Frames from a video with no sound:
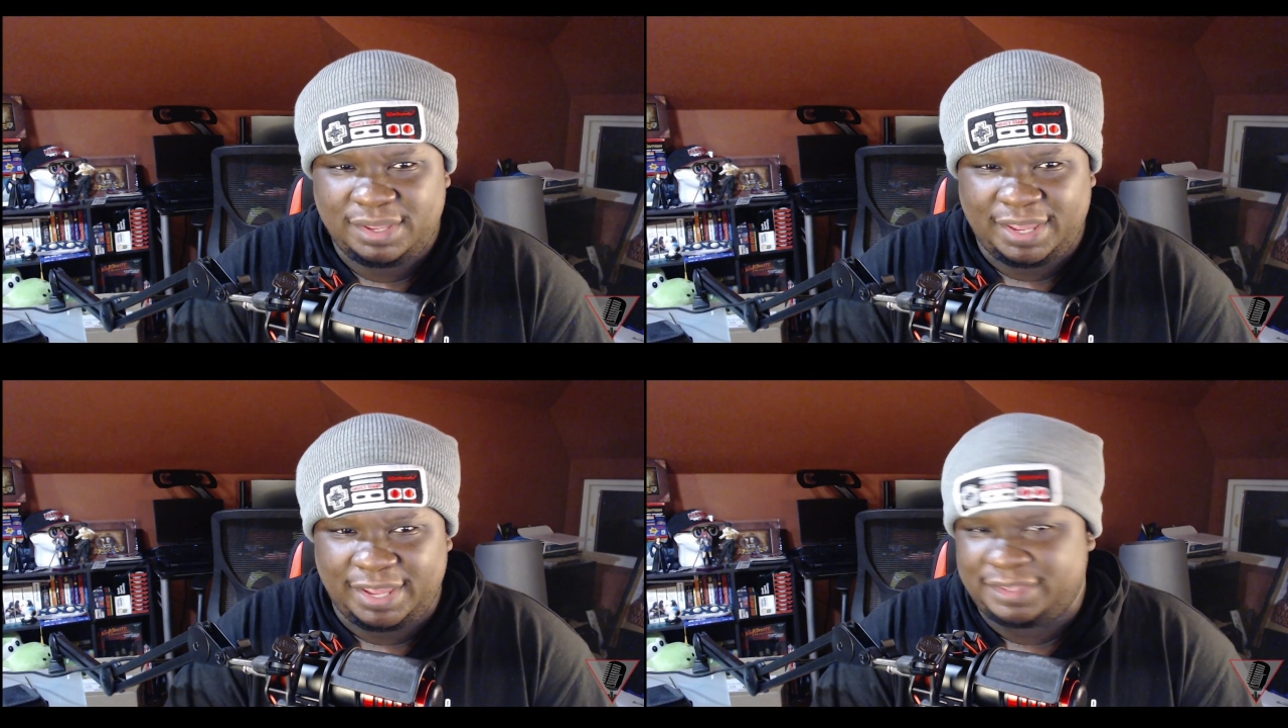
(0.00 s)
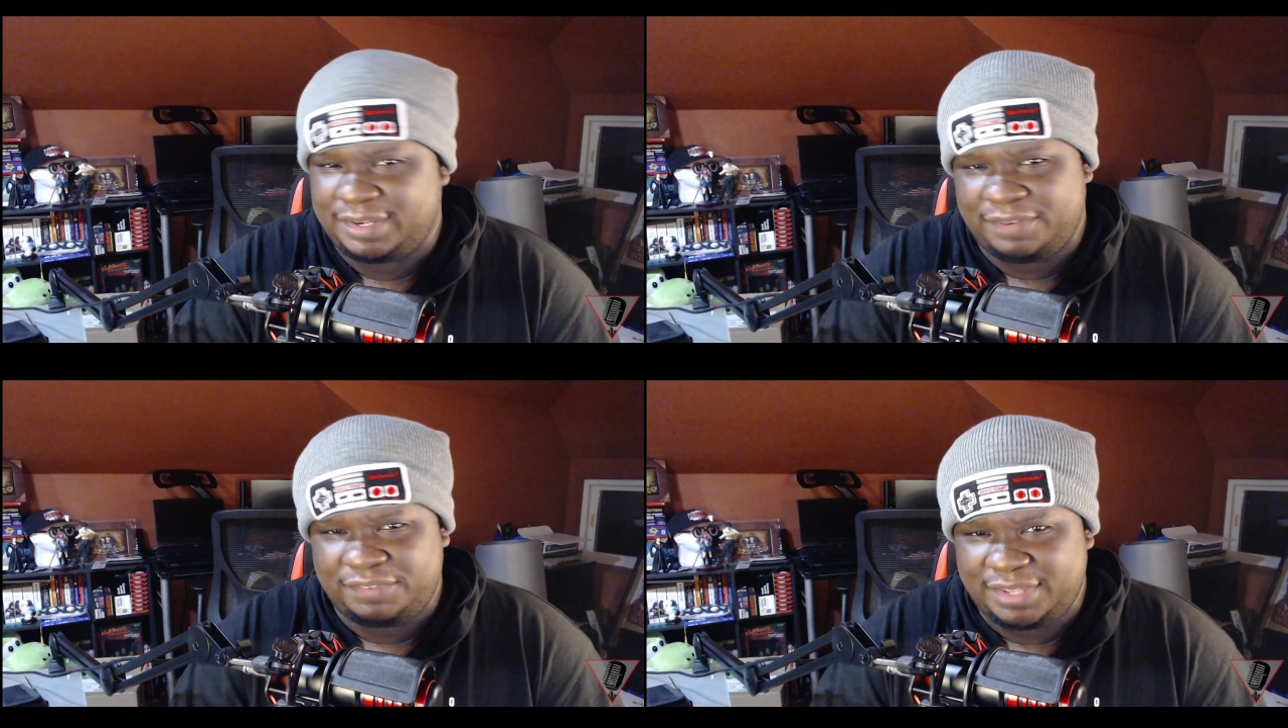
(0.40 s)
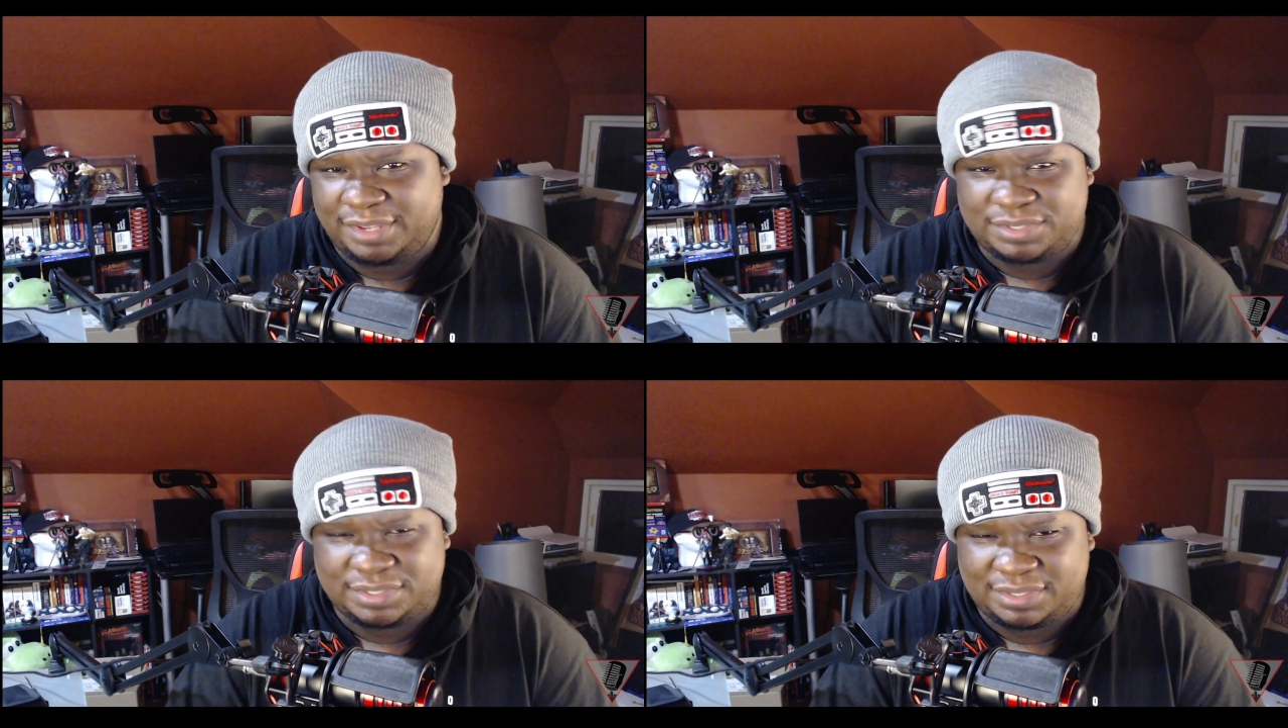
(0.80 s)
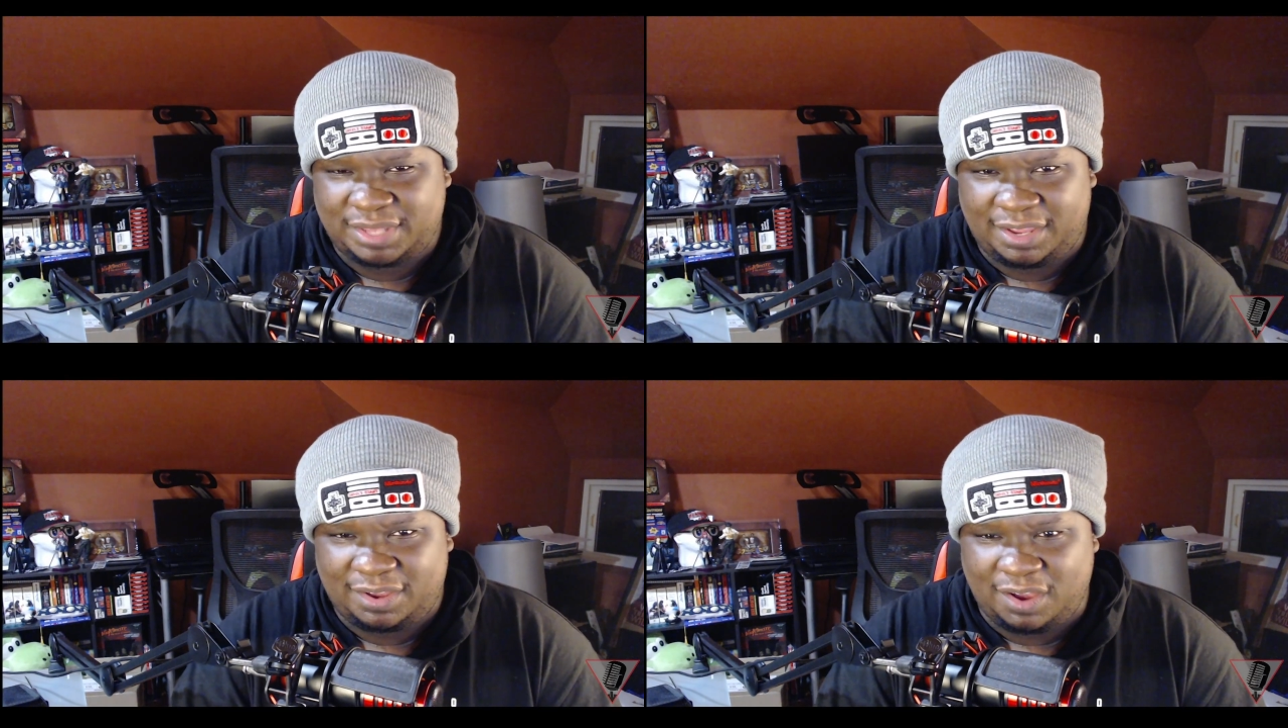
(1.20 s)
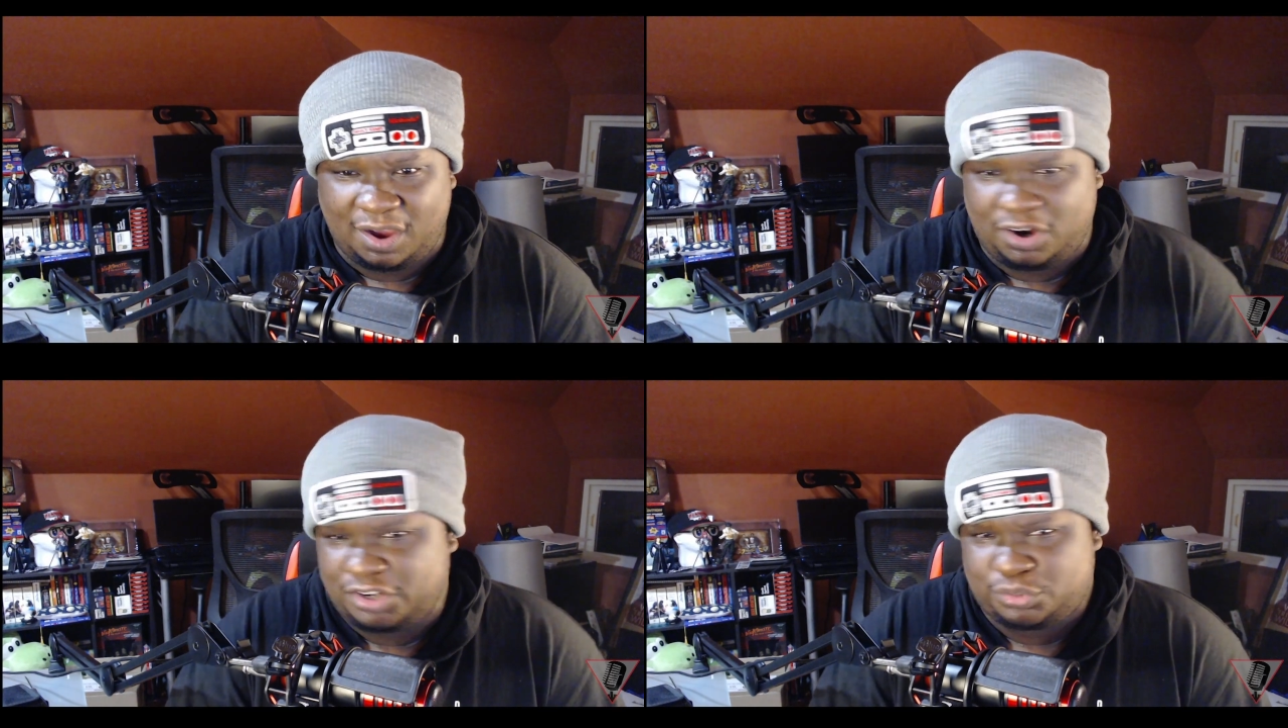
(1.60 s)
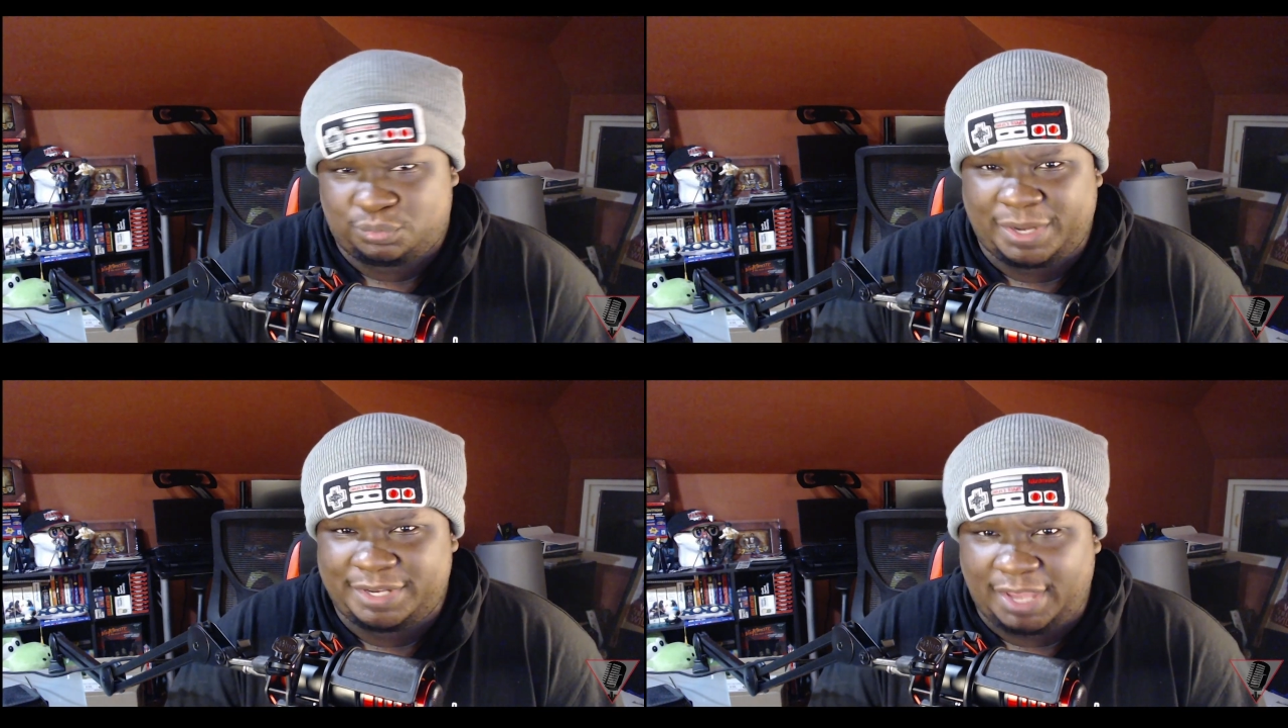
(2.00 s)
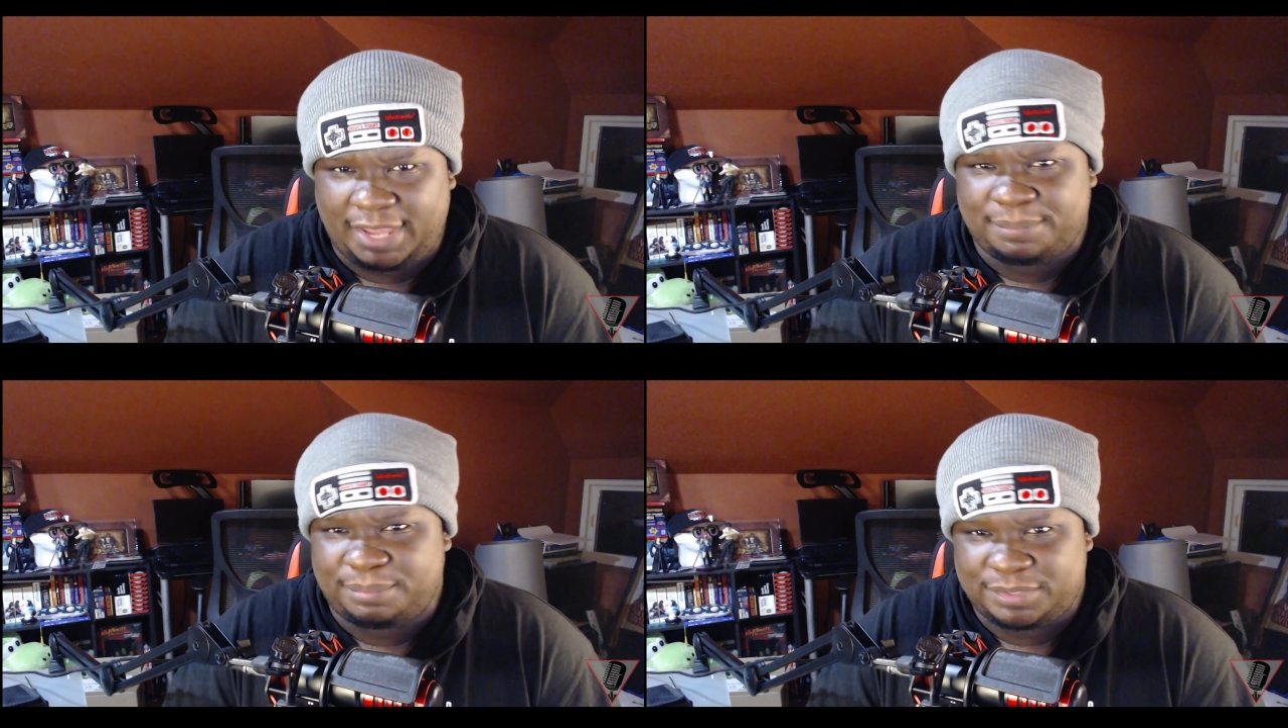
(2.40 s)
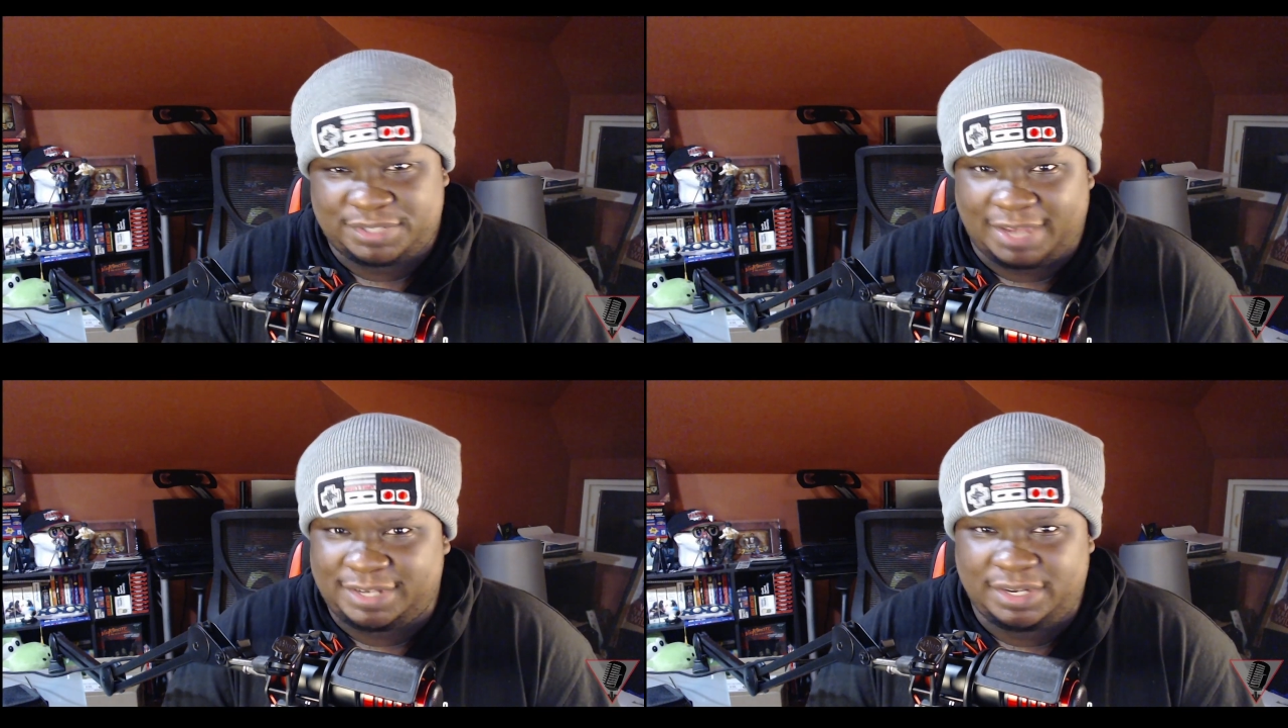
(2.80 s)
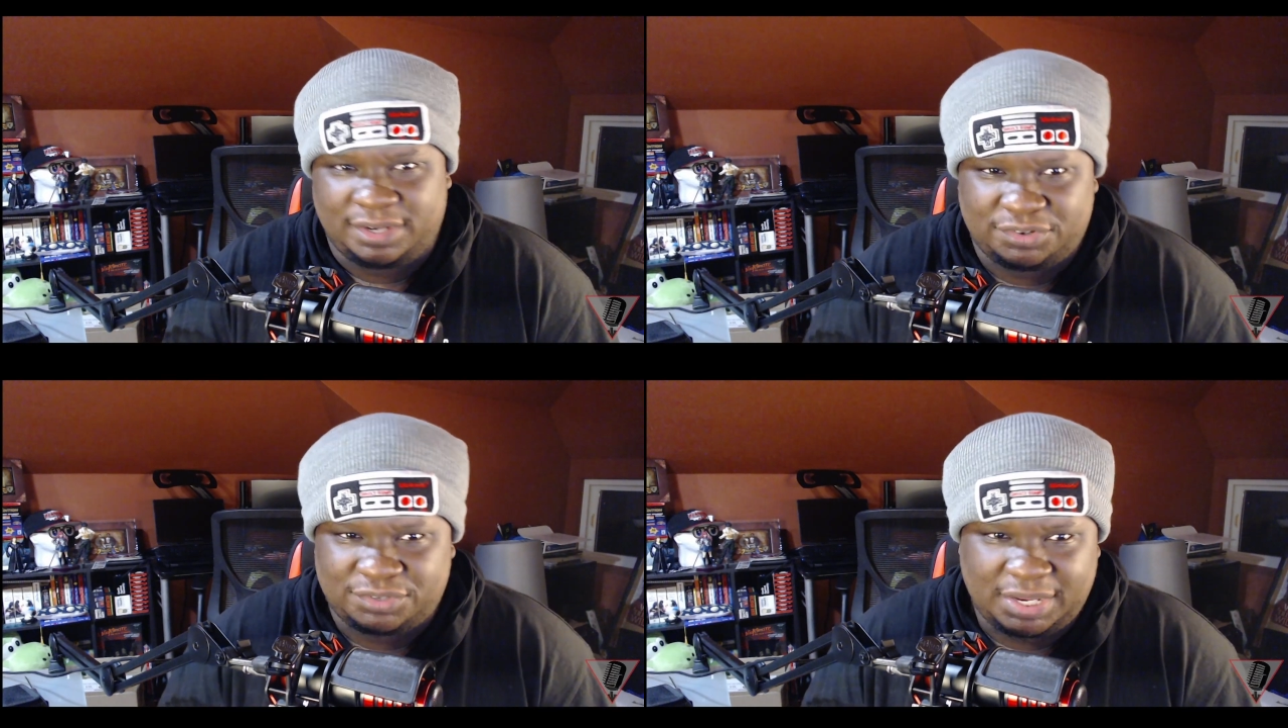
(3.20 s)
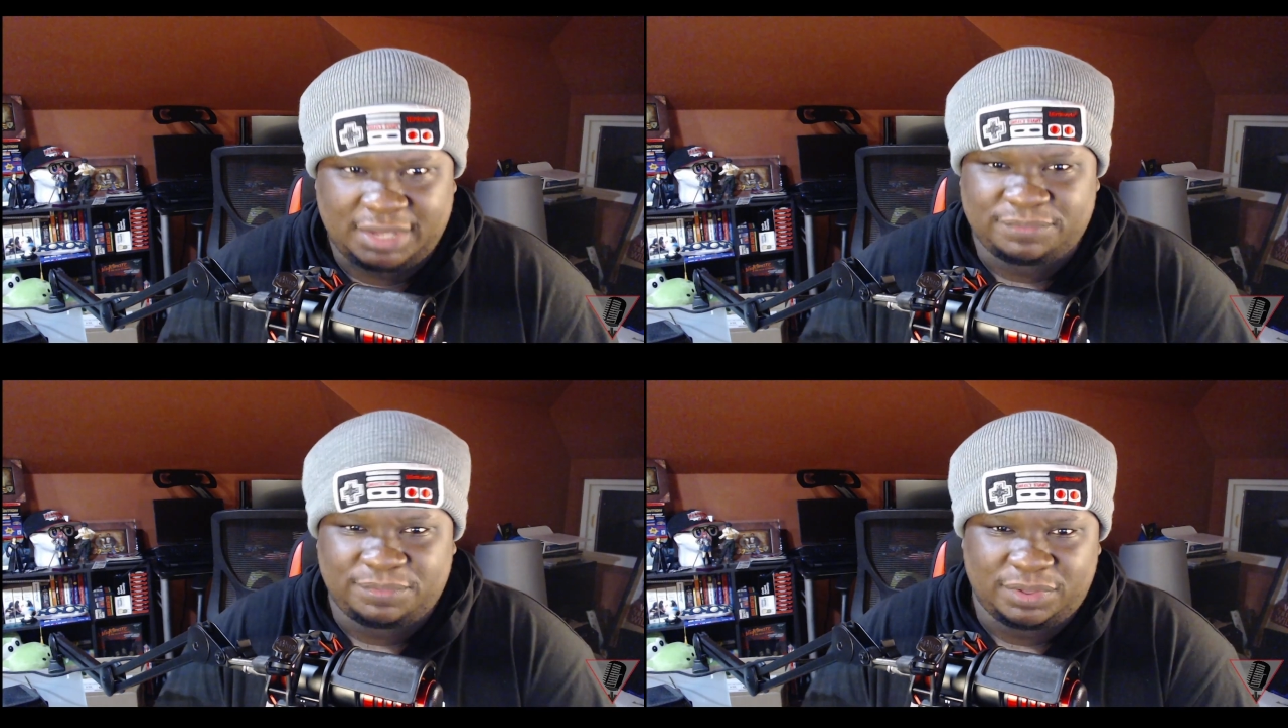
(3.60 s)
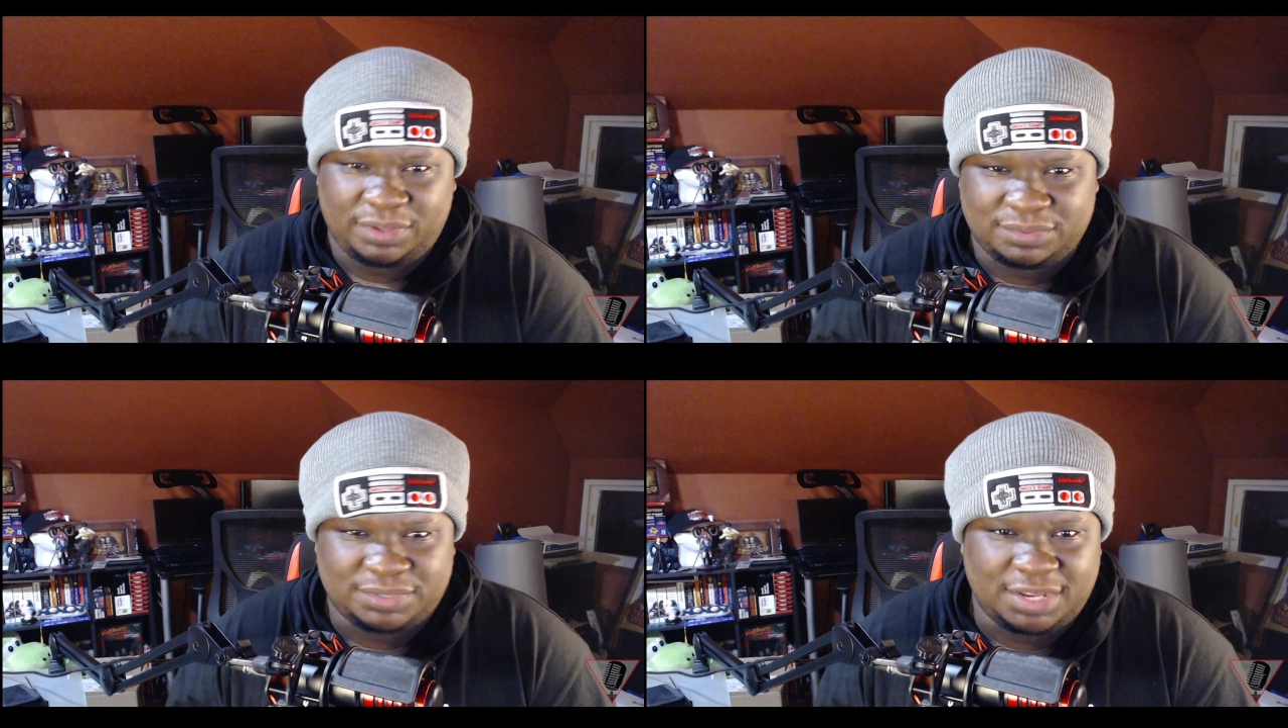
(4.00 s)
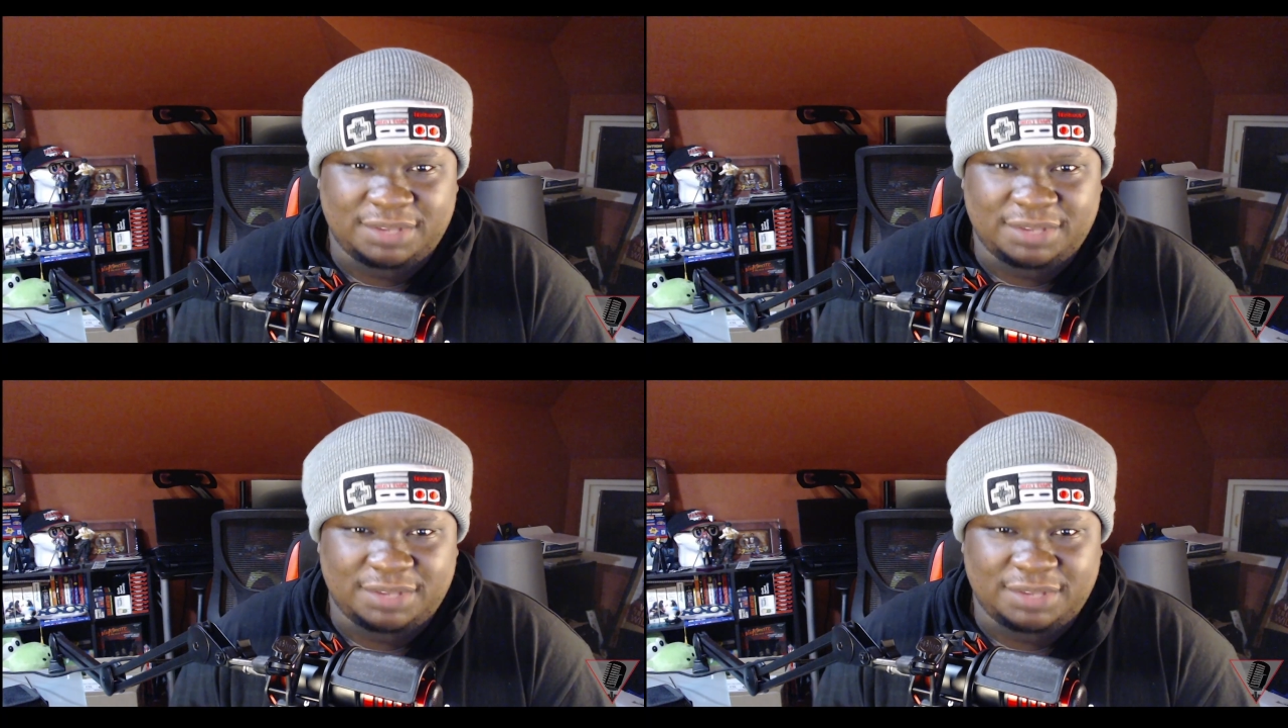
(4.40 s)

And then everything else is like harsh red tape, which I didn't understand for a long time.